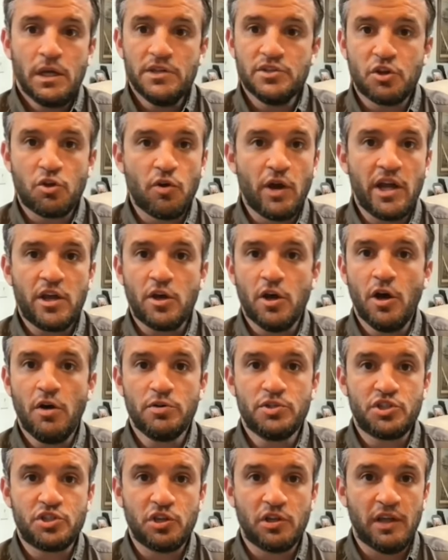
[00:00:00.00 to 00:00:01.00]
He's a great
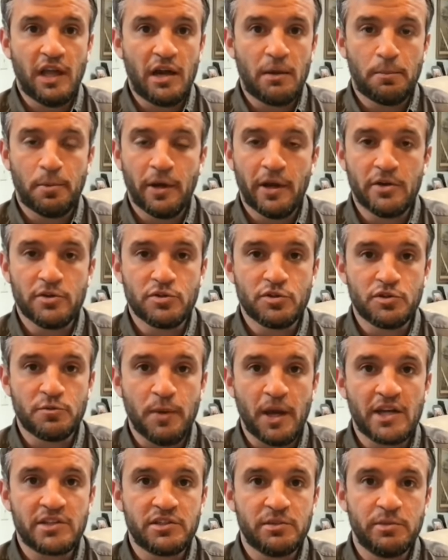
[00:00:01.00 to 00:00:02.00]
coach. A lot of players
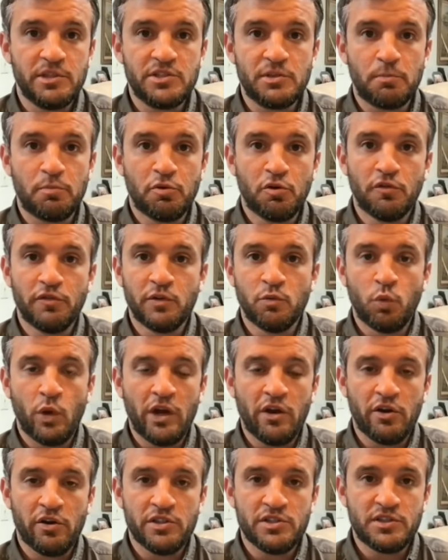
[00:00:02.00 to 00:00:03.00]
respect him. He's a proven
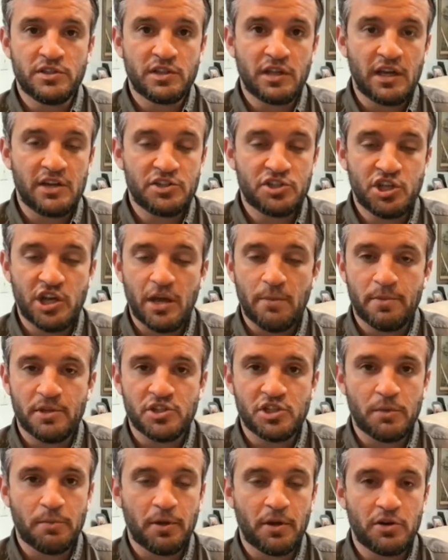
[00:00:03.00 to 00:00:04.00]
winner. He's got a
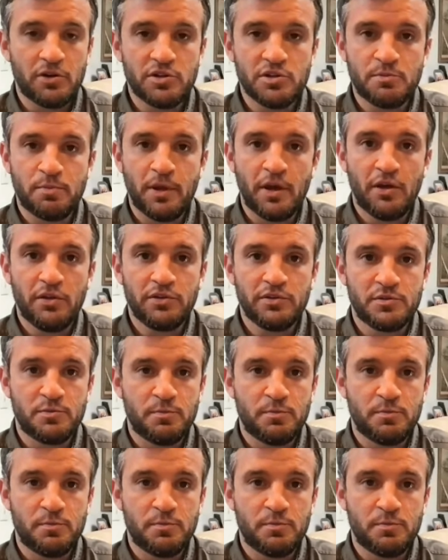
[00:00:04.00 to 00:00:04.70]
championship under his belt.